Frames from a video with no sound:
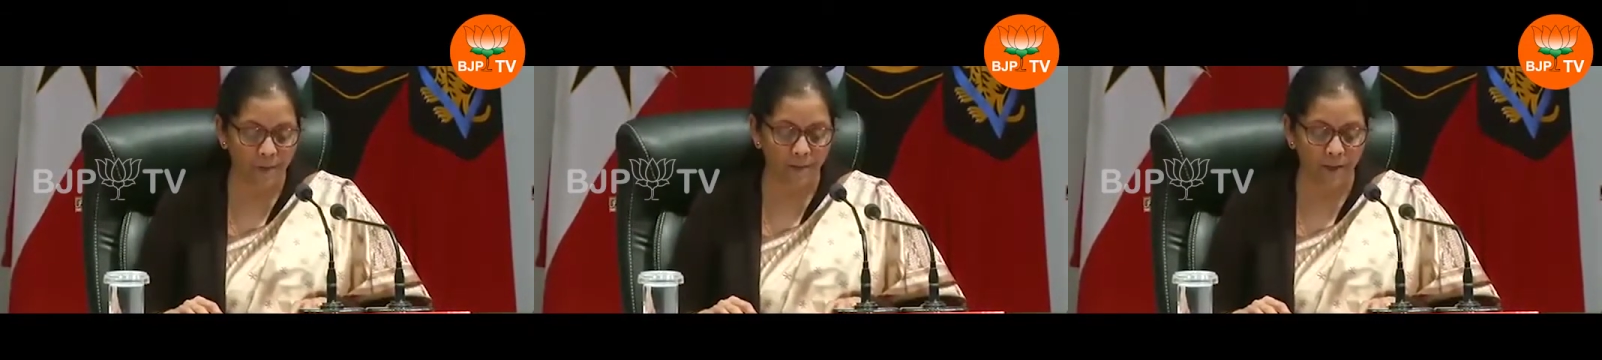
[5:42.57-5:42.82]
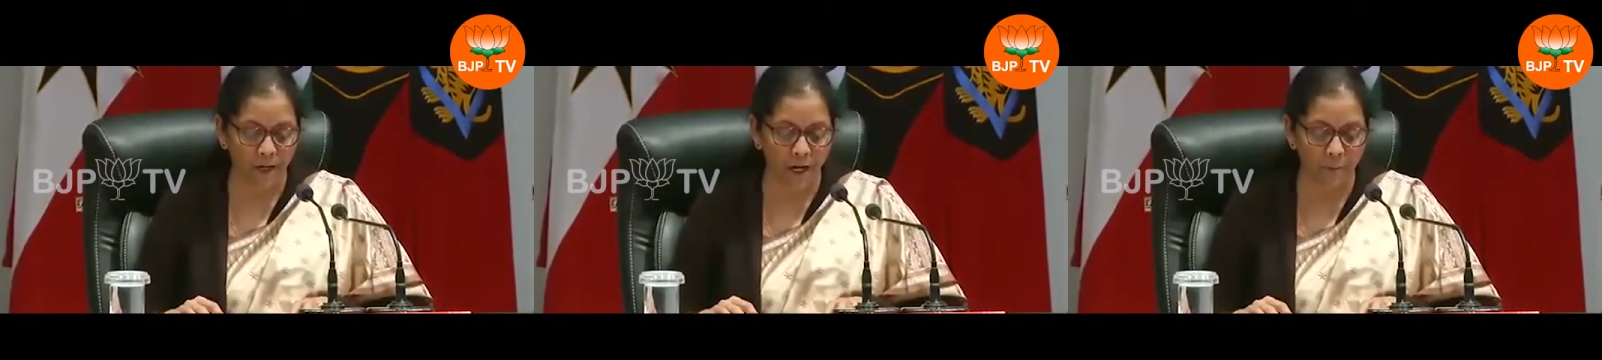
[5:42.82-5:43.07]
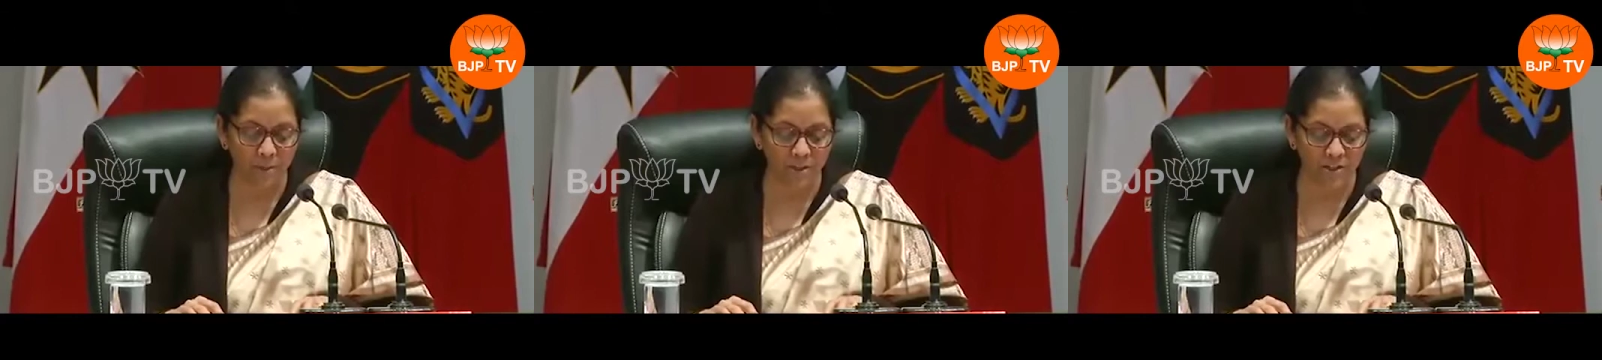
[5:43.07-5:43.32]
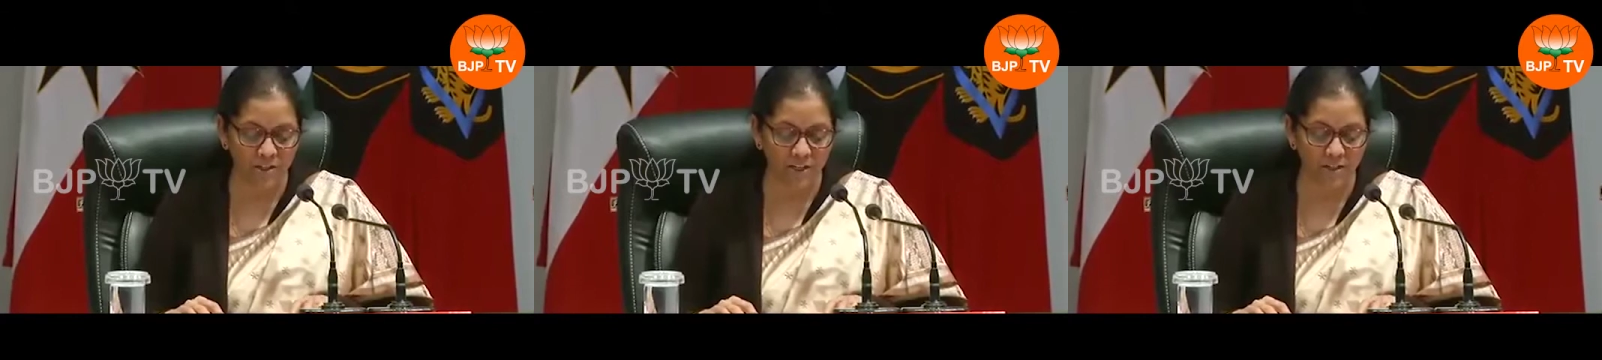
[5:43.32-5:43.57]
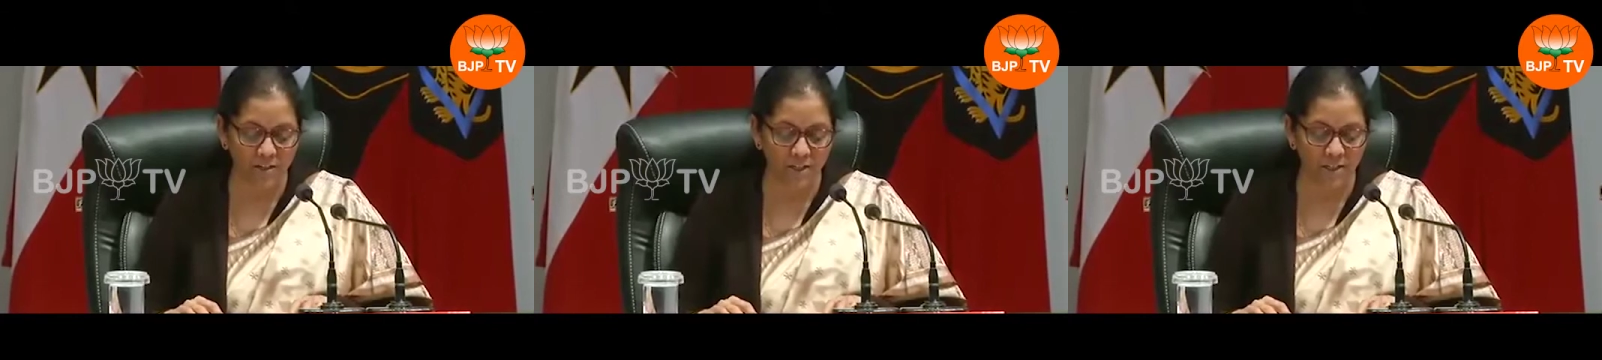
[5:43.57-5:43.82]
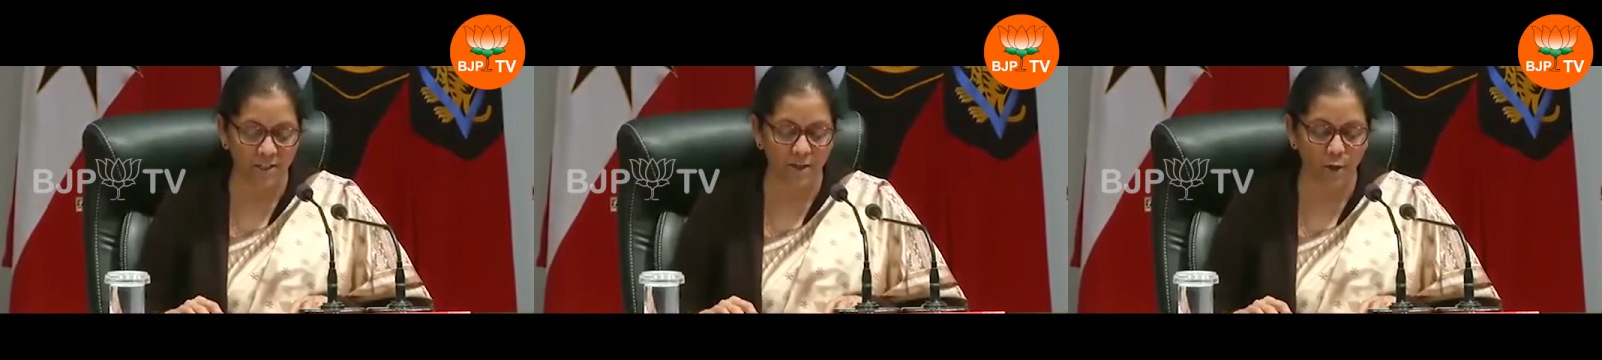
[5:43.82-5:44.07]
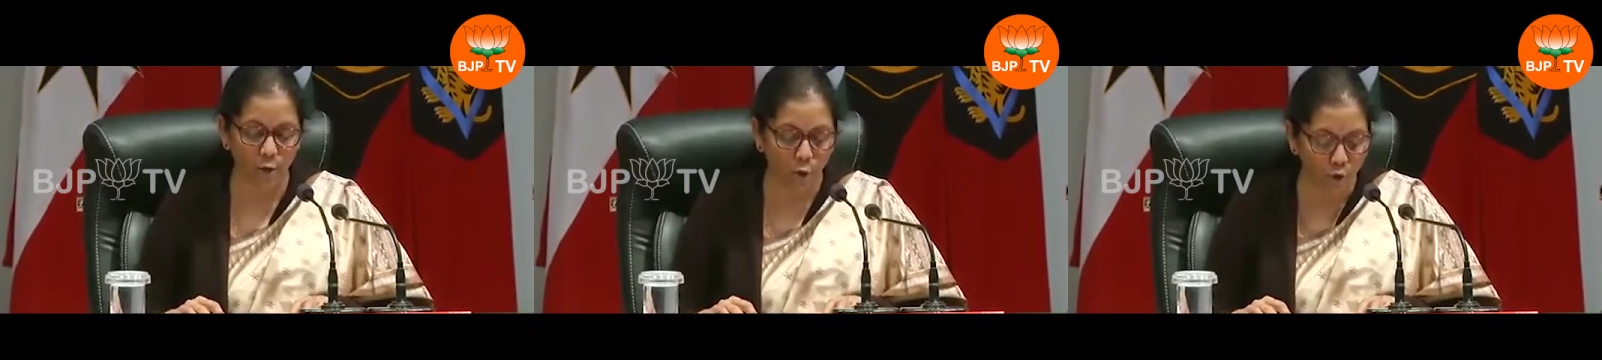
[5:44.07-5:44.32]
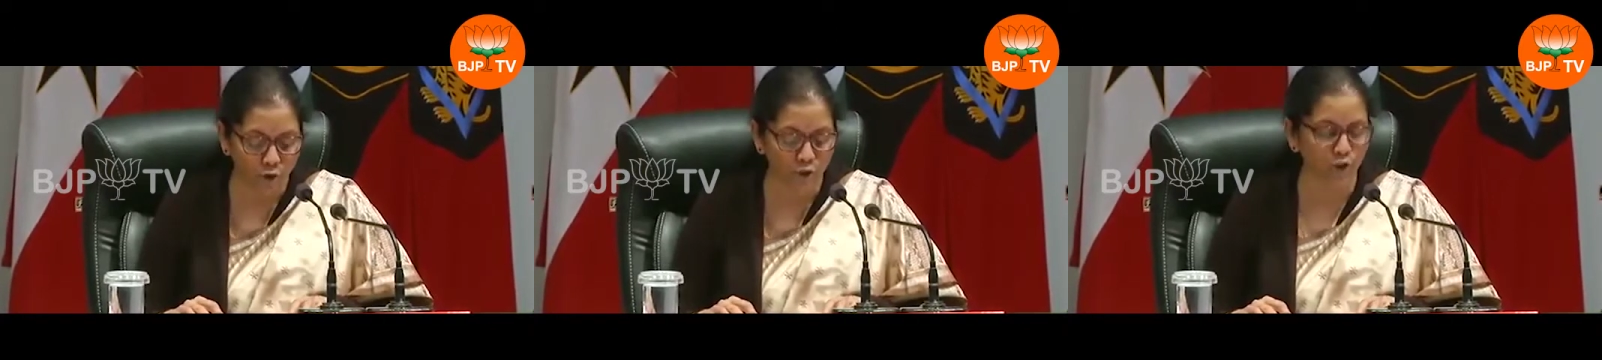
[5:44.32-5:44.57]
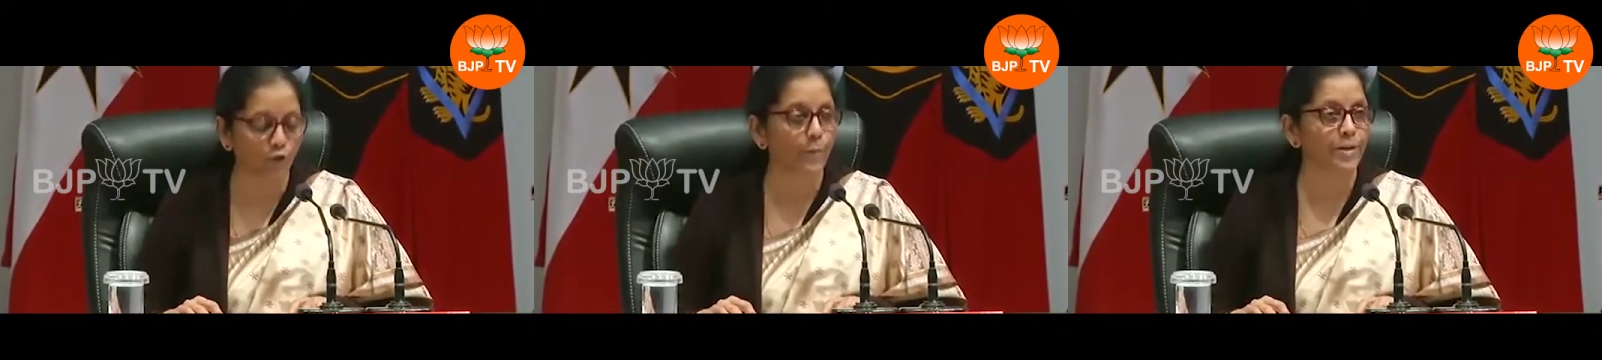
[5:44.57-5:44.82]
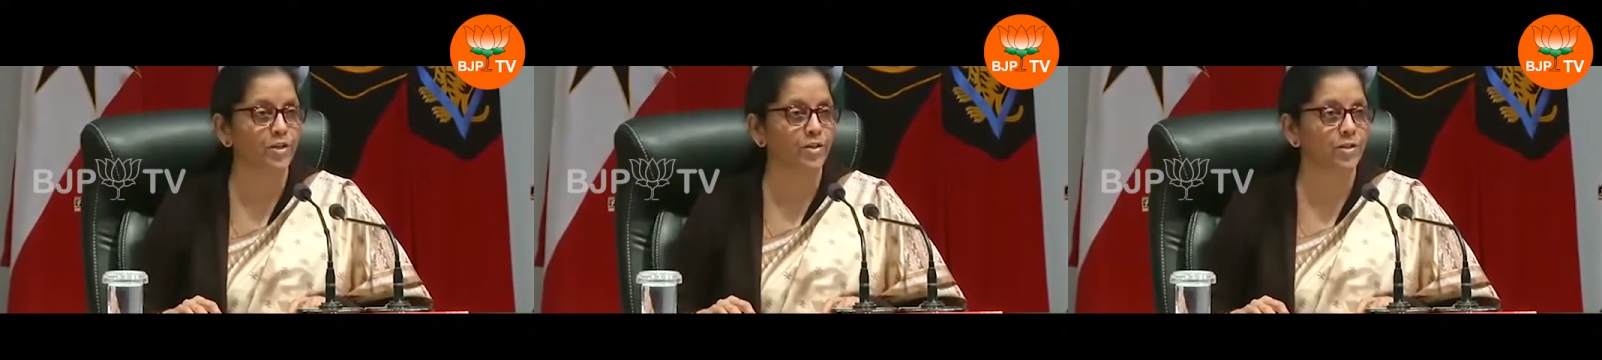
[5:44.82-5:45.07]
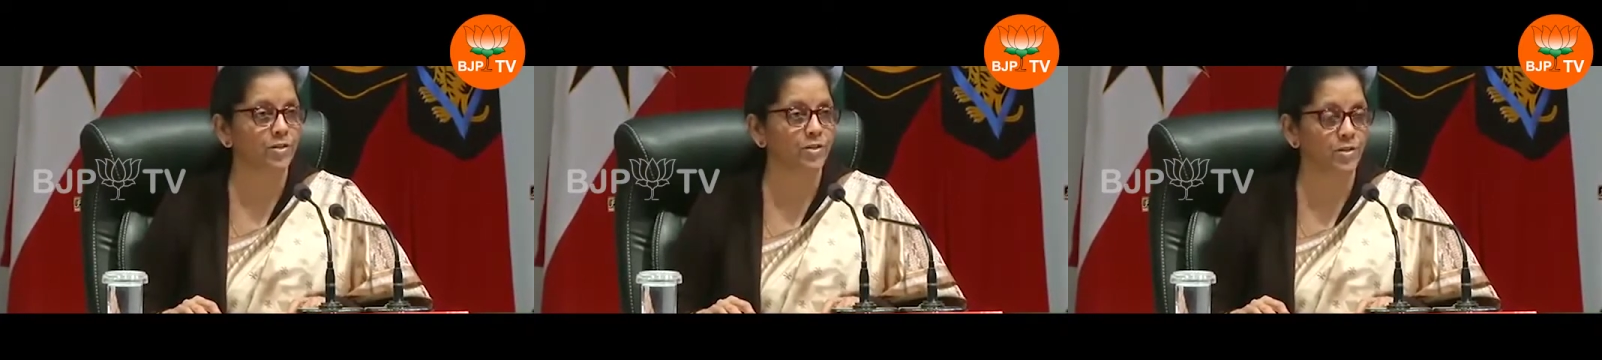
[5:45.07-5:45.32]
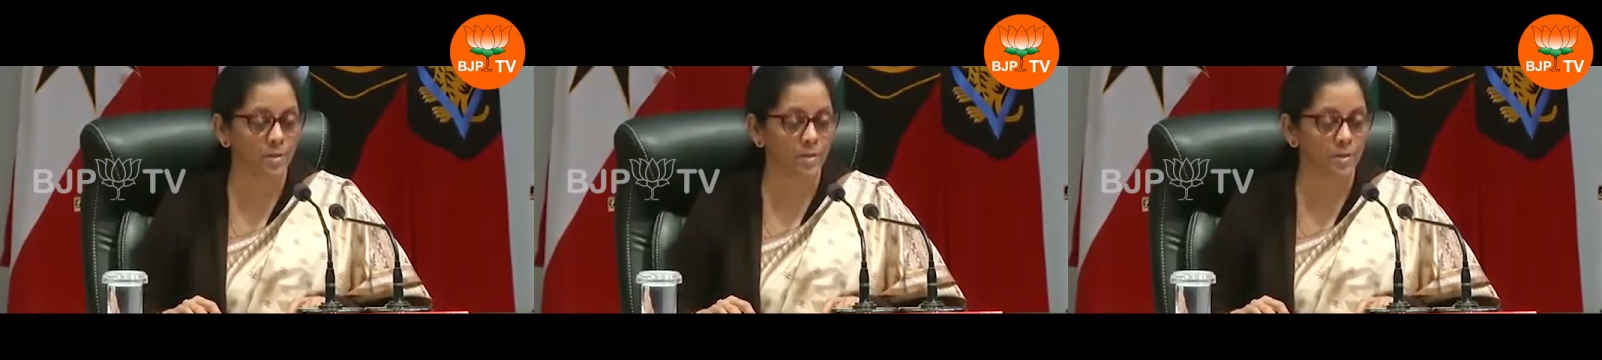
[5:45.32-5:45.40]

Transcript: the government is undertaking a host of measures